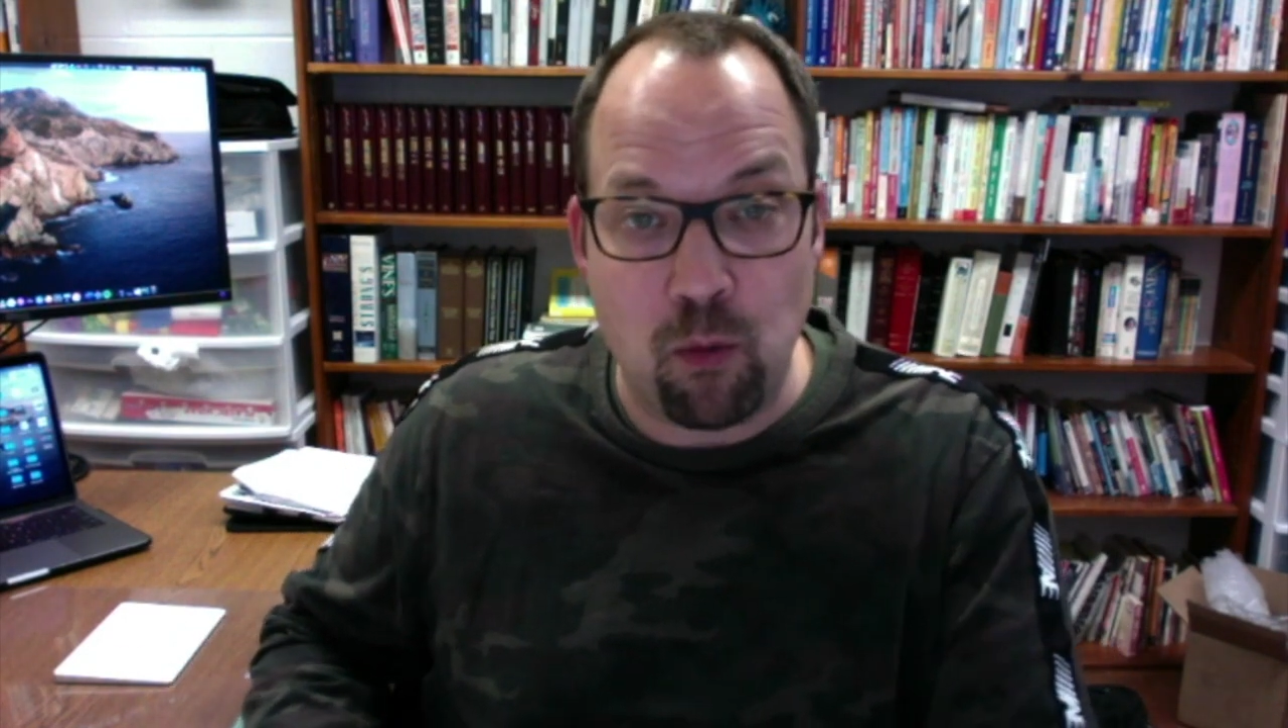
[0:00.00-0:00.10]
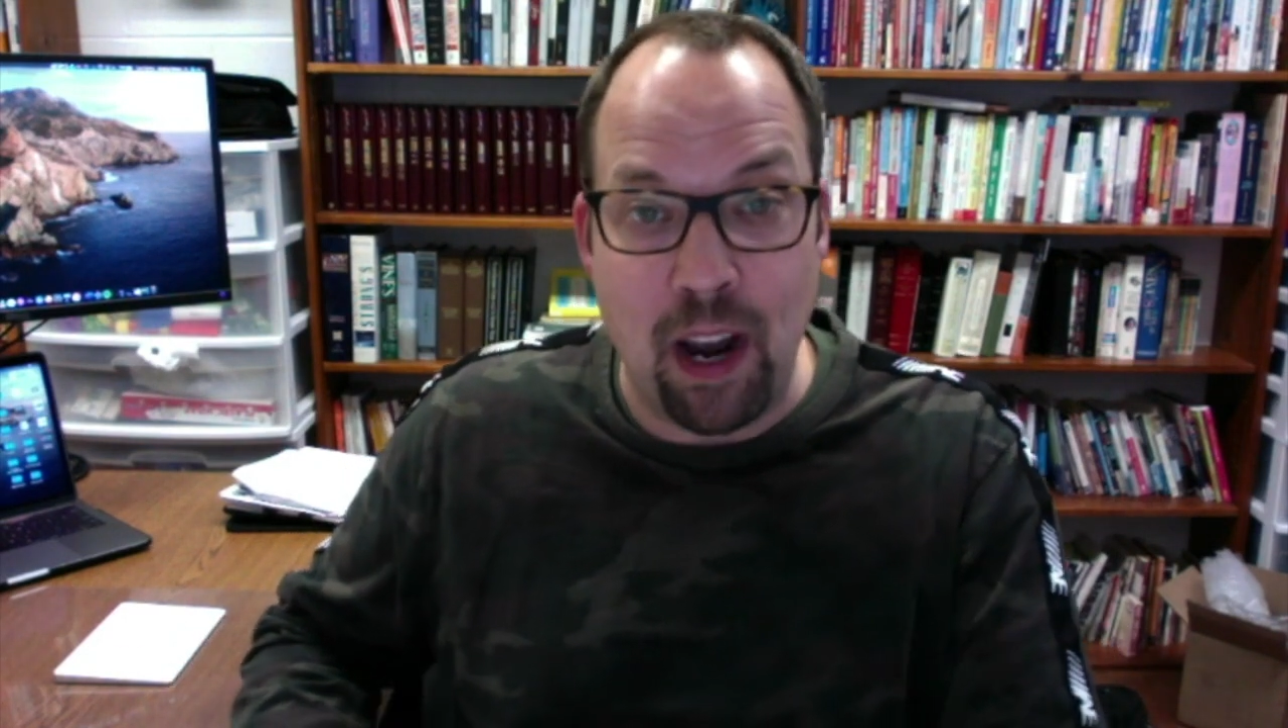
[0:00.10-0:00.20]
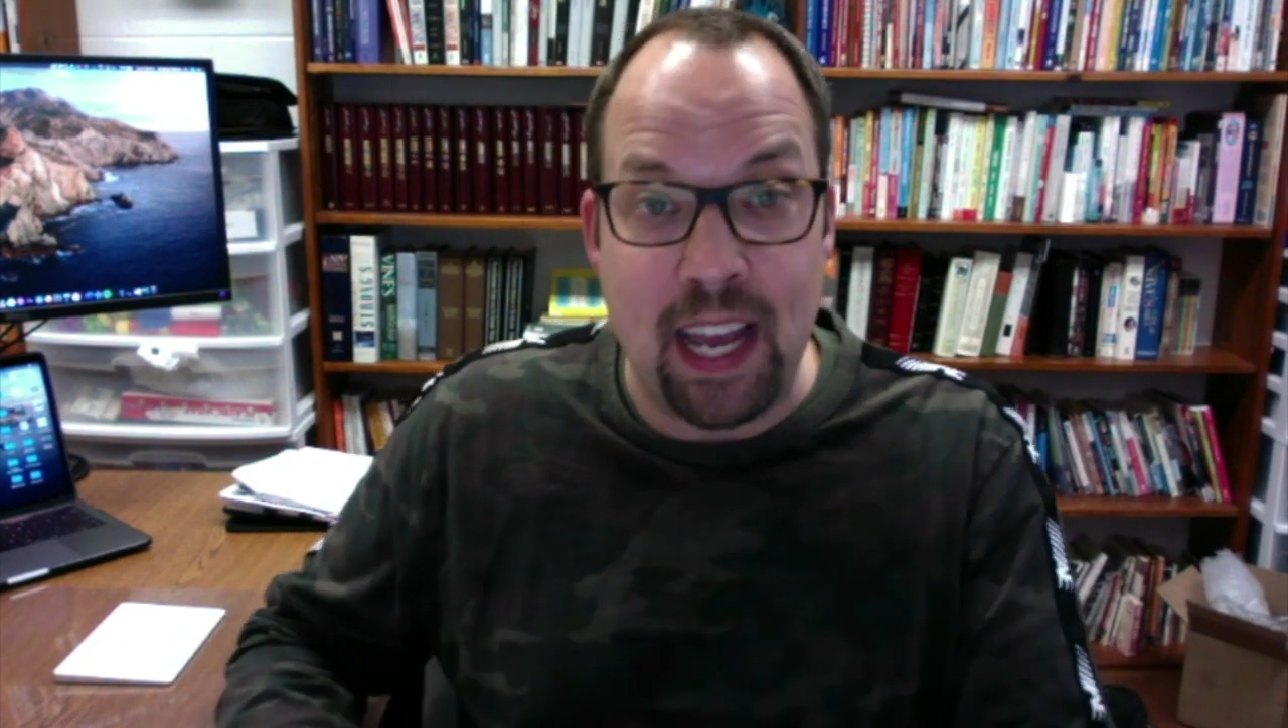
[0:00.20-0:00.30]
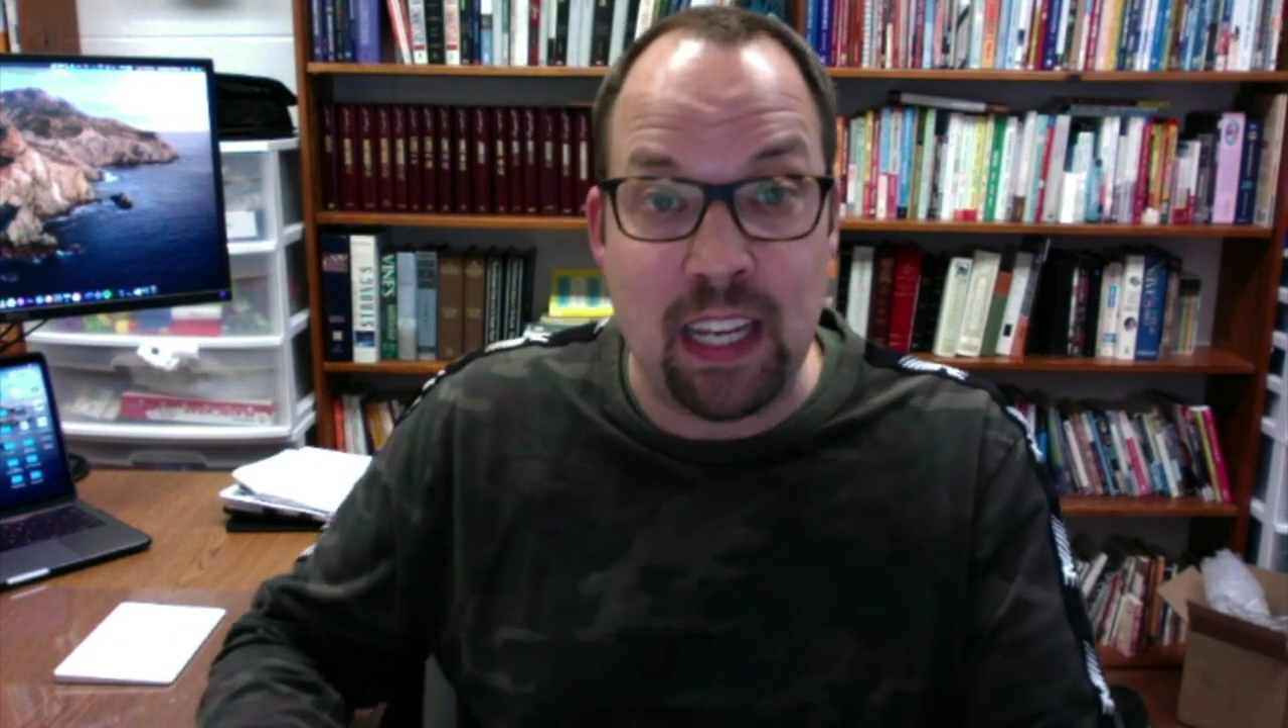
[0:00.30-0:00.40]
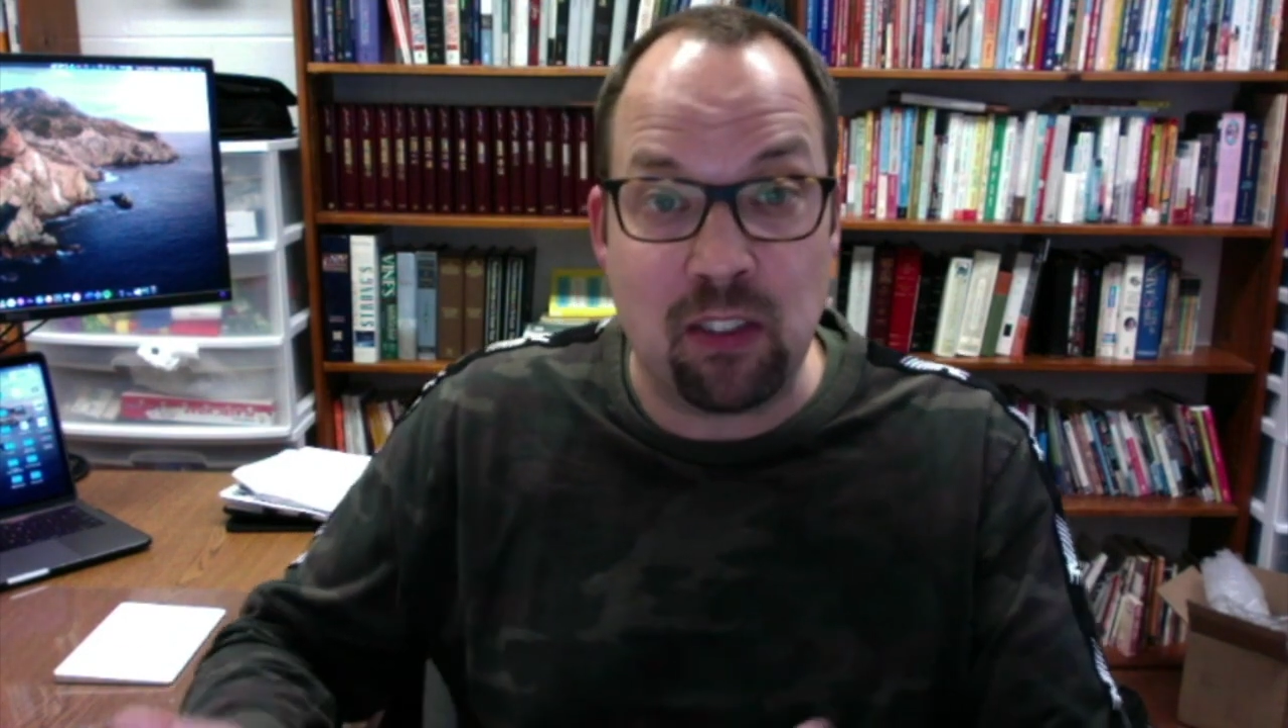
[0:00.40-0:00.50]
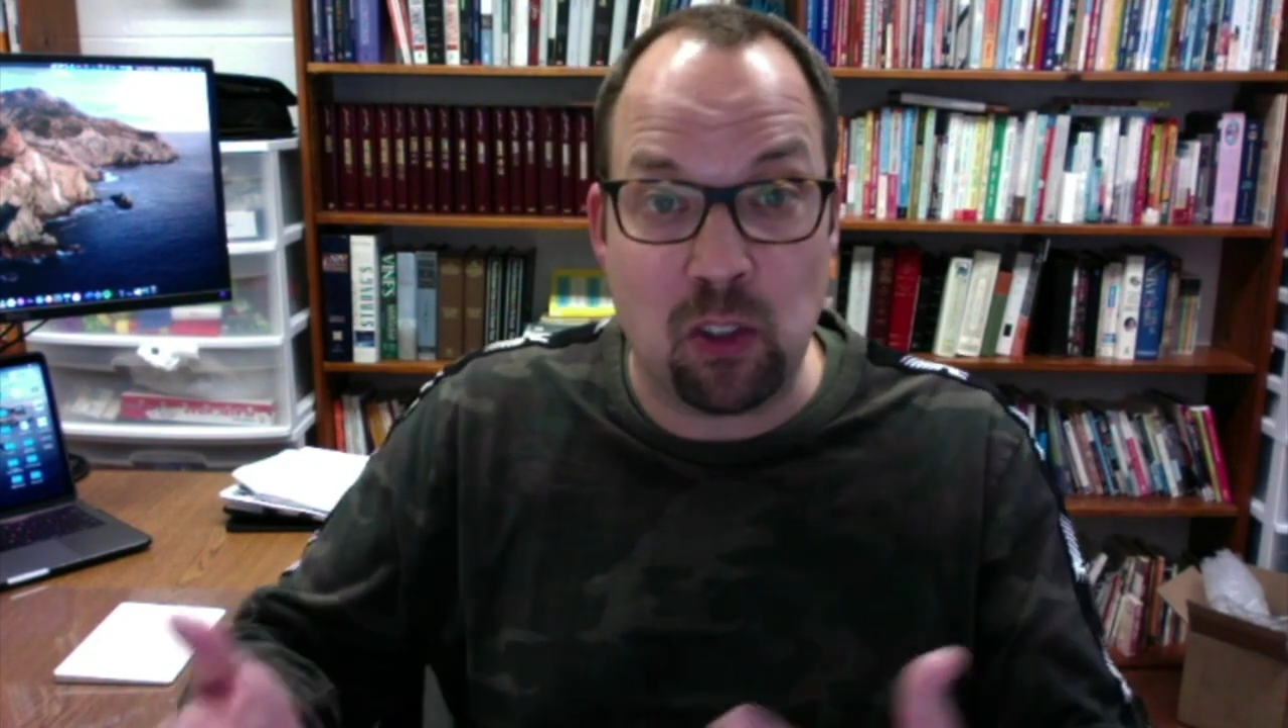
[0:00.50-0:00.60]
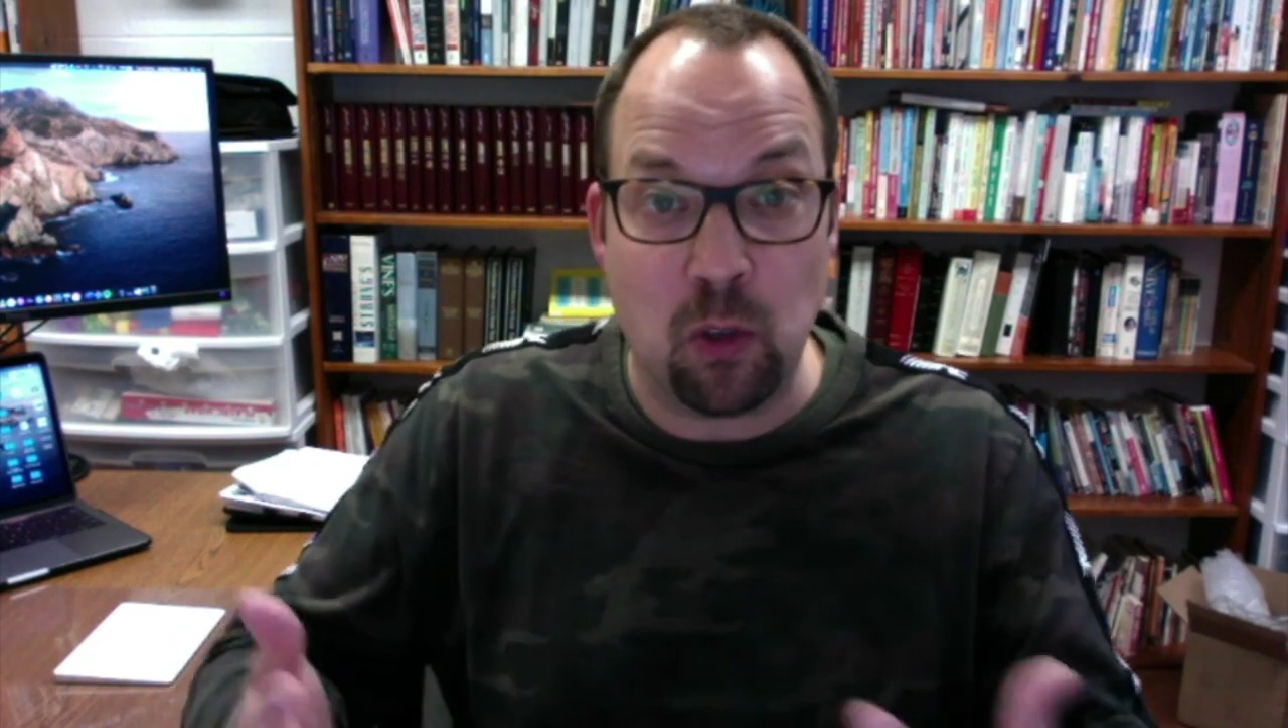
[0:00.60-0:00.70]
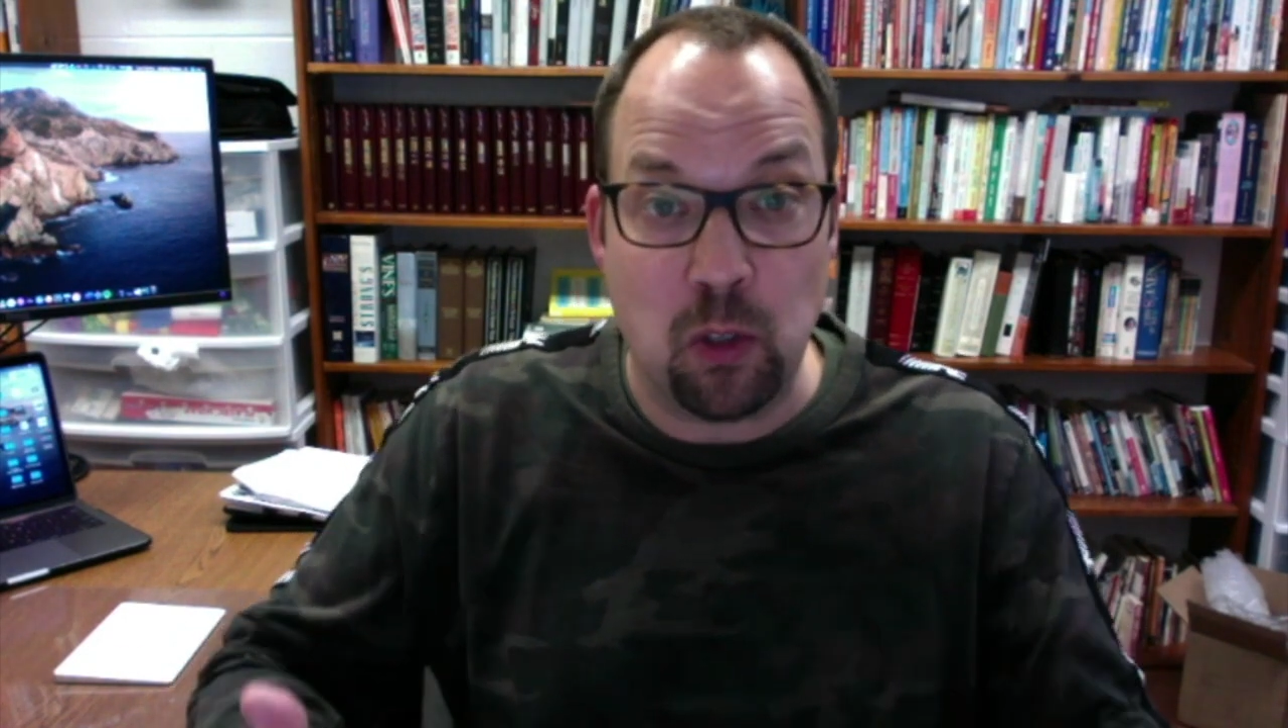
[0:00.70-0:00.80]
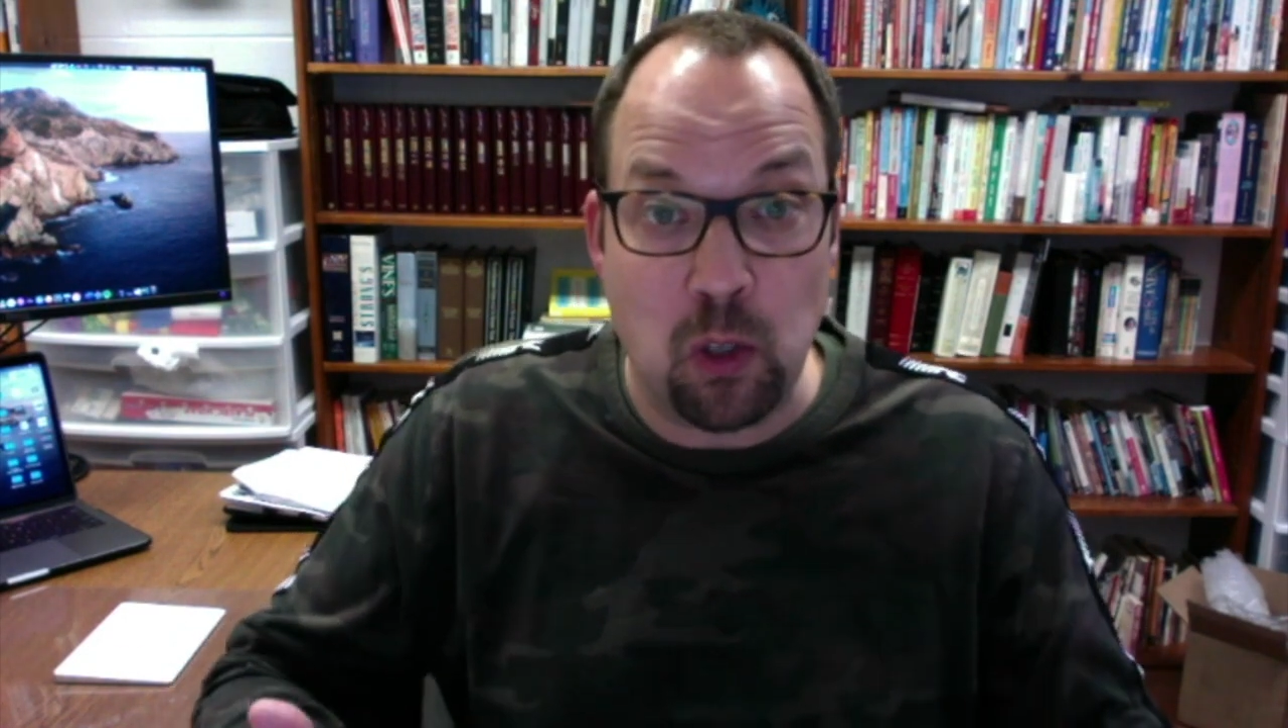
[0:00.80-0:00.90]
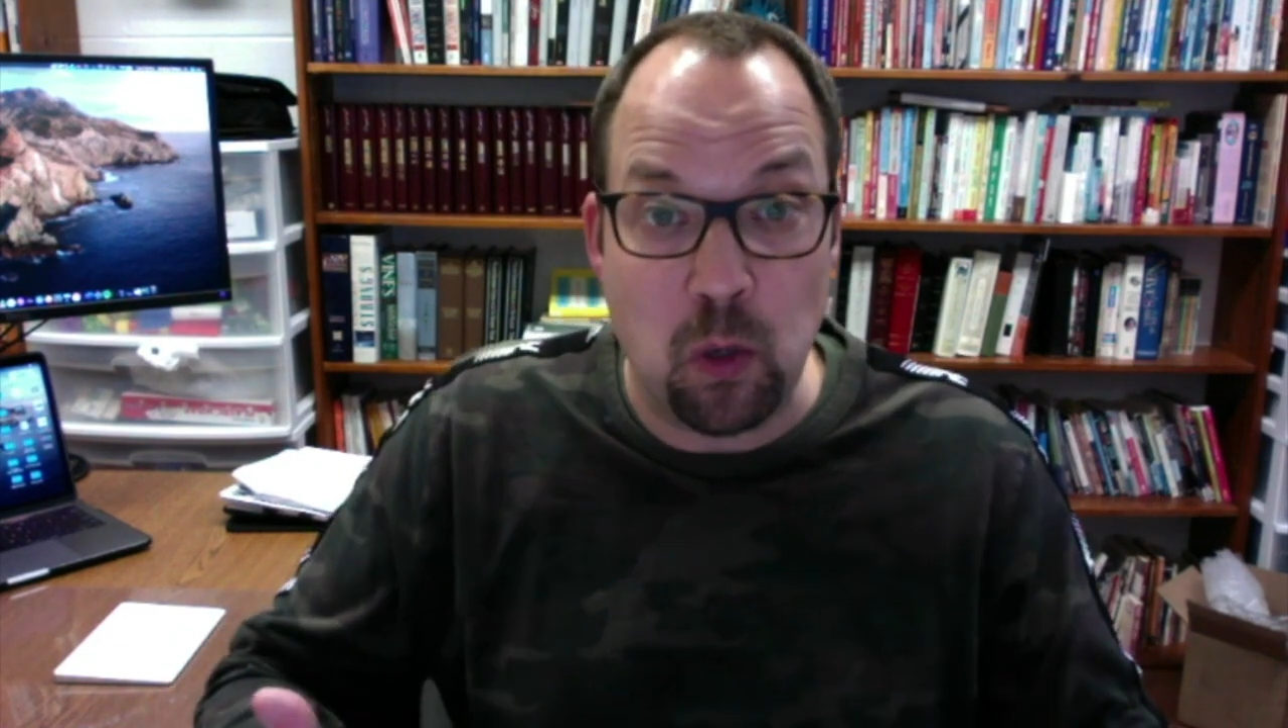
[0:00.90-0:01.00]
raised to
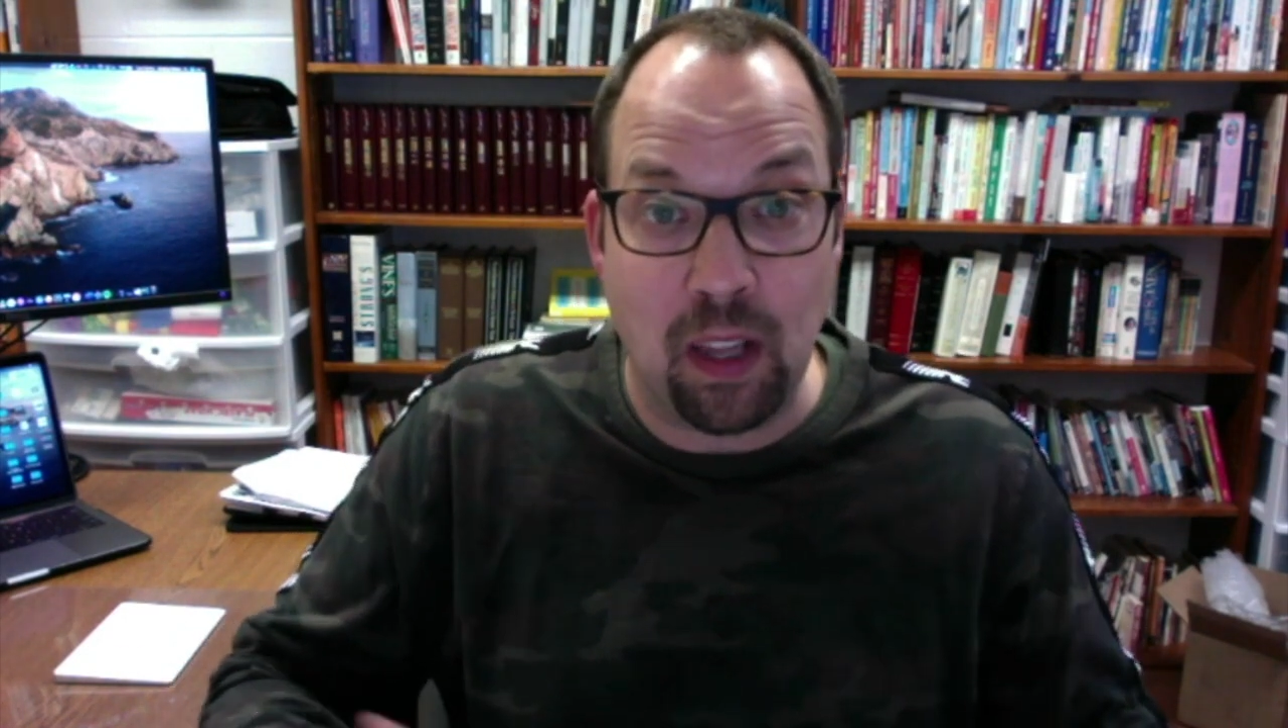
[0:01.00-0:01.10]
a new